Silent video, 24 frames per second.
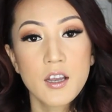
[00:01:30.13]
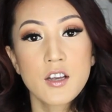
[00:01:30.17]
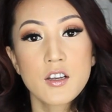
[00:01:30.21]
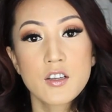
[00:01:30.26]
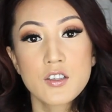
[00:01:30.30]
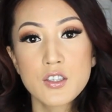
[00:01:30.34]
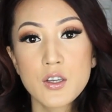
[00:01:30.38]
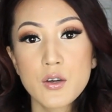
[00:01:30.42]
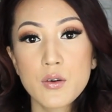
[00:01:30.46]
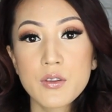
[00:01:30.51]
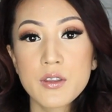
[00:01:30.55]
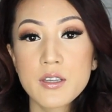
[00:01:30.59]

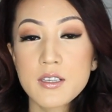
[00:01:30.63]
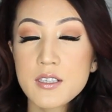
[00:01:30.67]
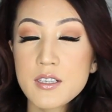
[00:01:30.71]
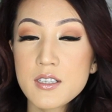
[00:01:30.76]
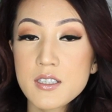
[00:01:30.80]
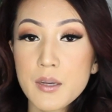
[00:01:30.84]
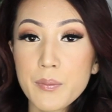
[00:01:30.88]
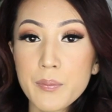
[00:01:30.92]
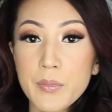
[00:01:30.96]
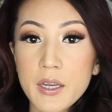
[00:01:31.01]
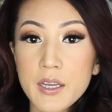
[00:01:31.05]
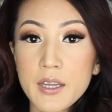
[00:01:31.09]
So this is
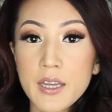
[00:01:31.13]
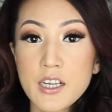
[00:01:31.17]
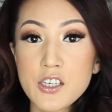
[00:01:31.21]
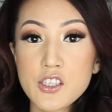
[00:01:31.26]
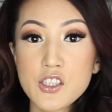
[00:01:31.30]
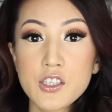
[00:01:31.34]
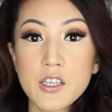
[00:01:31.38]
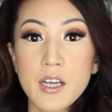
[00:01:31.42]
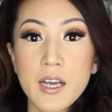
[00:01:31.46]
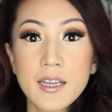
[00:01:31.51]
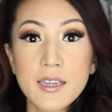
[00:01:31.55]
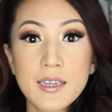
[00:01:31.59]
something that
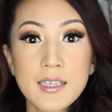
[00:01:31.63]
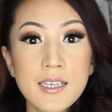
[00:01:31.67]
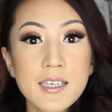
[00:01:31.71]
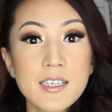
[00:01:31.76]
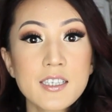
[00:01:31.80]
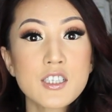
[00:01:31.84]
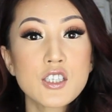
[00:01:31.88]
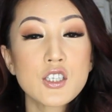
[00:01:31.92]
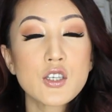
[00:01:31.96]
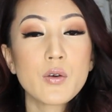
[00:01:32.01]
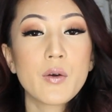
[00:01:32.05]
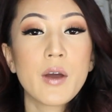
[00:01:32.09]
she at
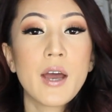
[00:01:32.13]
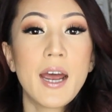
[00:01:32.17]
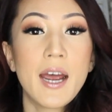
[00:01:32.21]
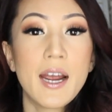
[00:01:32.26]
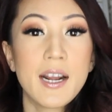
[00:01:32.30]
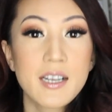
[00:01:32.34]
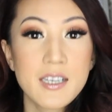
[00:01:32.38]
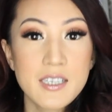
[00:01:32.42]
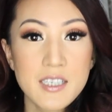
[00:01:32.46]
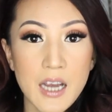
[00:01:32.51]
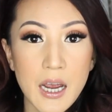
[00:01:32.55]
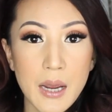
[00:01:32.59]
least knew
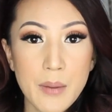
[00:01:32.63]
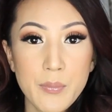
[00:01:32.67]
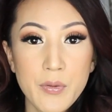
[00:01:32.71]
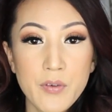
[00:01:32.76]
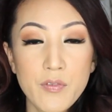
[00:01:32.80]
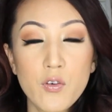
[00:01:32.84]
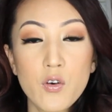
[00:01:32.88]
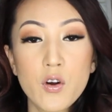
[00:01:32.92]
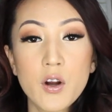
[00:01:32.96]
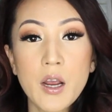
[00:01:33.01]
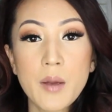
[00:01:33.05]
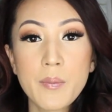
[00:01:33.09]
ahead of time
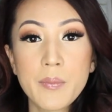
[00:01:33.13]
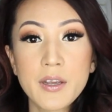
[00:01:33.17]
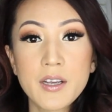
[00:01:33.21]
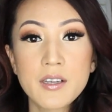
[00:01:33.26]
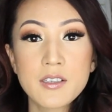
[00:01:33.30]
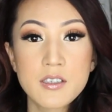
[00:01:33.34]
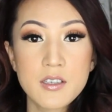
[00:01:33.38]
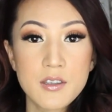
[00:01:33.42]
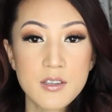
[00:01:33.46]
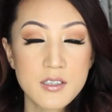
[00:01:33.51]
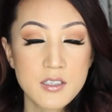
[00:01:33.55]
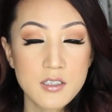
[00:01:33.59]
before coming
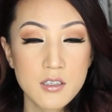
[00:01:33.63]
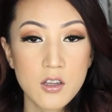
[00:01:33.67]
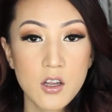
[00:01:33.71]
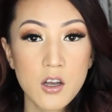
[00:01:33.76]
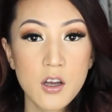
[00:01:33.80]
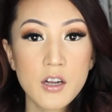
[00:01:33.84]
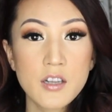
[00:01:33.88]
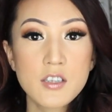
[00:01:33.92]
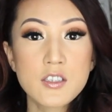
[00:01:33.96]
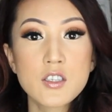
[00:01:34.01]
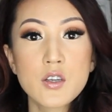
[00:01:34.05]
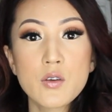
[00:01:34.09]
into the salon.